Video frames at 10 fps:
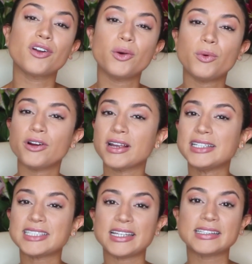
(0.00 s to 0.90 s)
of her
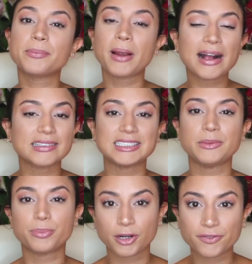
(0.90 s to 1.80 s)
worries and
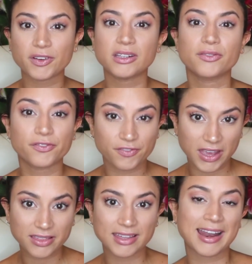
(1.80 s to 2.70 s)
practicing perfect
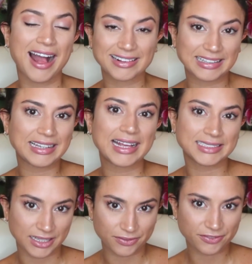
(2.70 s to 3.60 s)
faith and acting
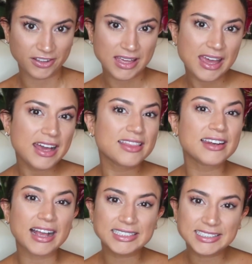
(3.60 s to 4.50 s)
as if. The
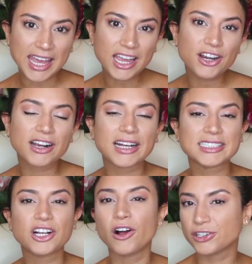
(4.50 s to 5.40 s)
next day, her
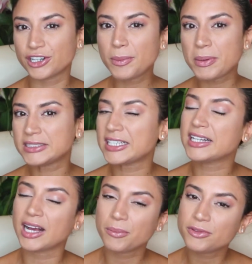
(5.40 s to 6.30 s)
cousin called her up and
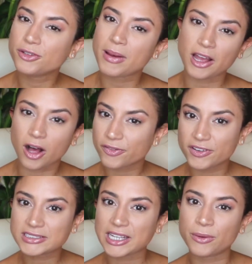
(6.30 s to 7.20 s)
said, "Come to my
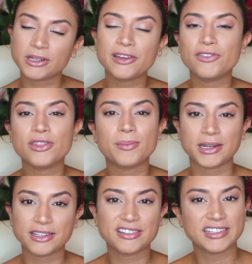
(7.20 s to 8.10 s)
office, I will give you the
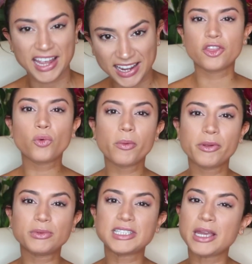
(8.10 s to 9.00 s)
money today." The
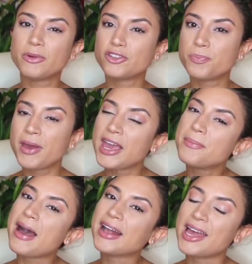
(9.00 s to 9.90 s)
woman was able to pay
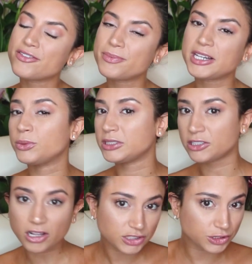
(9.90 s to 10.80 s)
back everybody, was
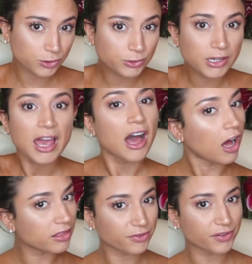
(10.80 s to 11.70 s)
not sued
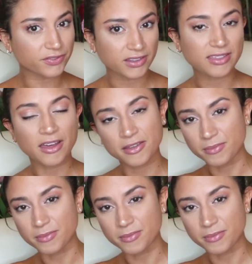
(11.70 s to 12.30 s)
on the fifteenth of the